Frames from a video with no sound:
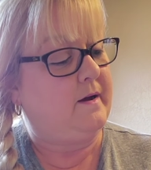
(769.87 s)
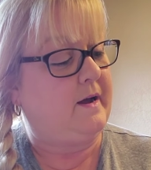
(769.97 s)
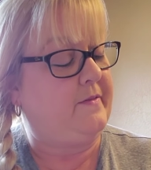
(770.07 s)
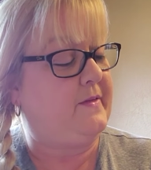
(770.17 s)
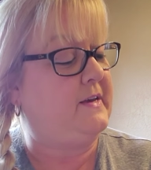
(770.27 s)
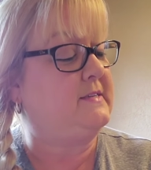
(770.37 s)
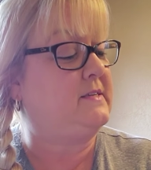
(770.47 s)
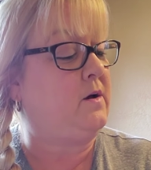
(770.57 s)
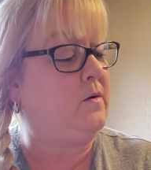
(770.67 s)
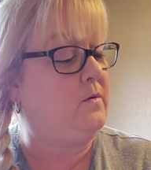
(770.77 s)
I think
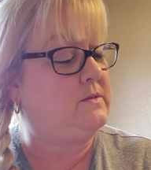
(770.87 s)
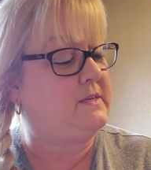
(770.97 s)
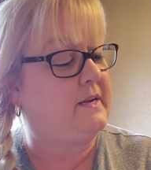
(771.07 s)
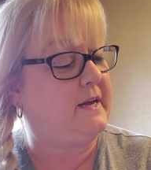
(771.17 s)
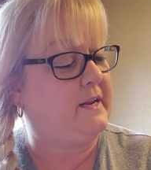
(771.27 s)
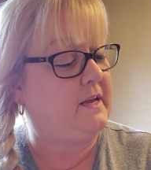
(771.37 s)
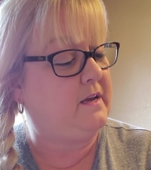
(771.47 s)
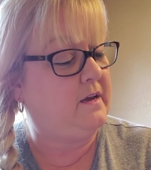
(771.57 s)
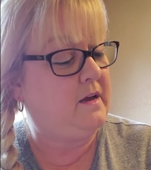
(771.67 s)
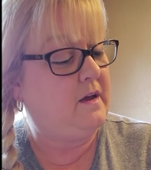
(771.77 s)
so, said
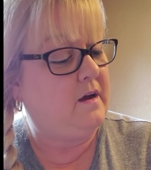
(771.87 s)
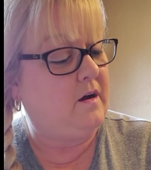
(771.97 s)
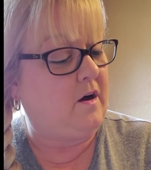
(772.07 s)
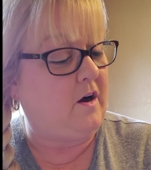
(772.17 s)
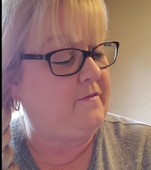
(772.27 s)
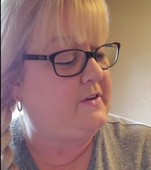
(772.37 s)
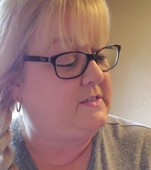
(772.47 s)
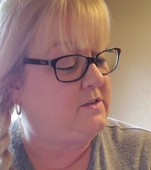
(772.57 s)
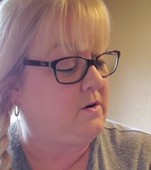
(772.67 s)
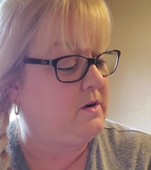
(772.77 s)
Eddie. Off he
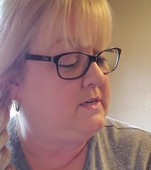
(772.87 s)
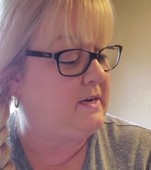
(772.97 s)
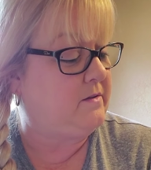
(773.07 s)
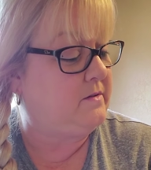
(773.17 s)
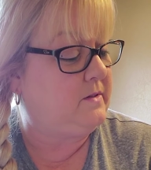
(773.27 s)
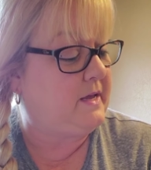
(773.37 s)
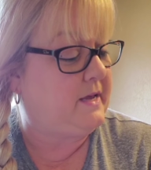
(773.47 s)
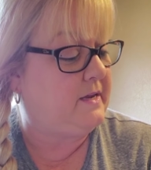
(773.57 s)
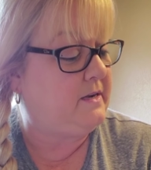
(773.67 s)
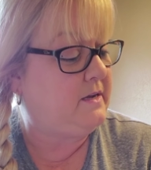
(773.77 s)
started down the
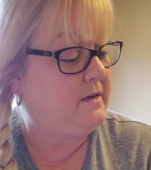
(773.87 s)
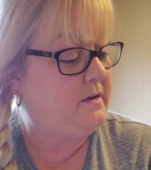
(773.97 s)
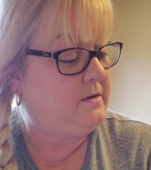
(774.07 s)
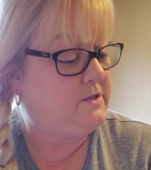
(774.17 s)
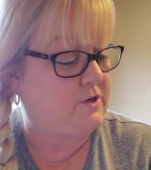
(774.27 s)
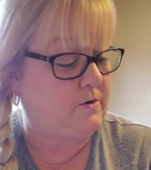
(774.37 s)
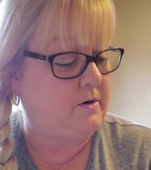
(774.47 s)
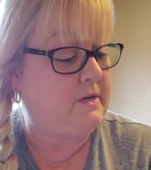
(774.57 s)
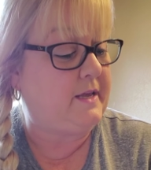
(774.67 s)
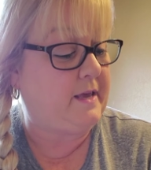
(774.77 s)
lane,
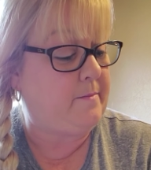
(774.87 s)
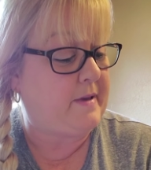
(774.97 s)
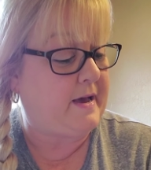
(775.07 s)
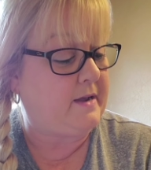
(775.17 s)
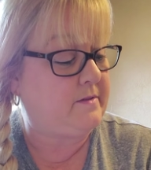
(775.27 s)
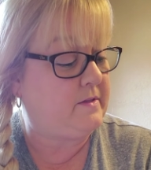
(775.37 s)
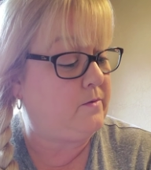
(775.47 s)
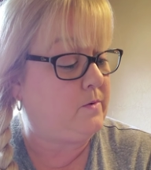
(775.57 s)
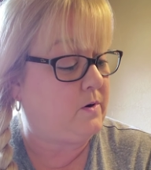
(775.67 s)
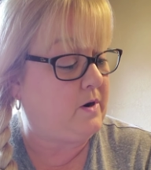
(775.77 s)
turned and came back,
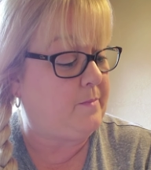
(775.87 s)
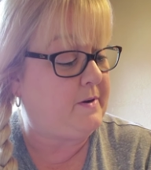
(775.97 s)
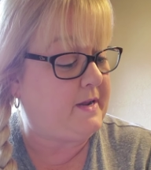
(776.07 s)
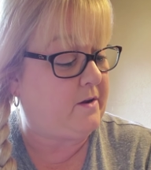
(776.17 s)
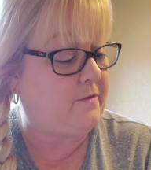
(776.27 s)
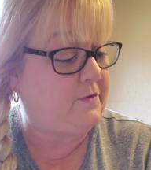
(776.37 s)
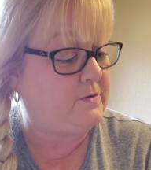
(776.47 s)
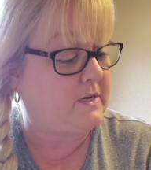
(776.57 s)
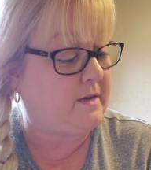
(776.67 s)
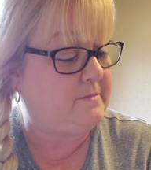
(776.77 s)
then rode up and down a few
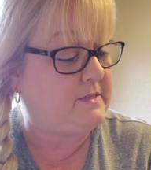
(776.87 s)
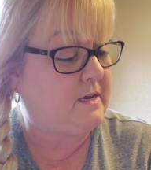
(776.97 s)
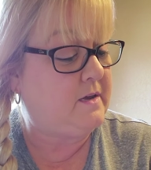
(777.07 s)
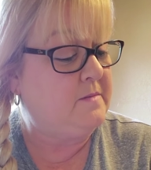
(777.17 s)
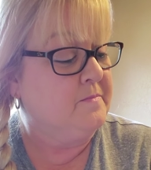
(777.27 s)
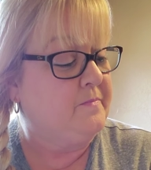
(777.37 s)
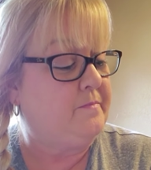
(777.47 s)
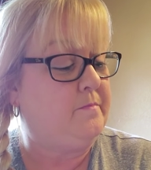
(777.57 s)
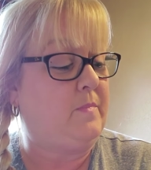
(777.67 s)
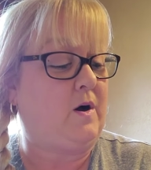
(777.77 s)
times.
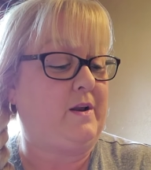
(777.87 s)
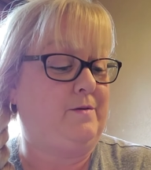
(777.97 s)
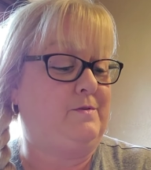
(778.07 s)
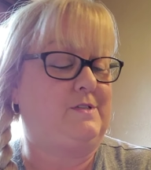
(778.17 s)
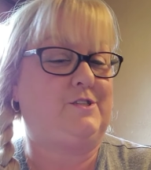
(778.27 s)
Maudie was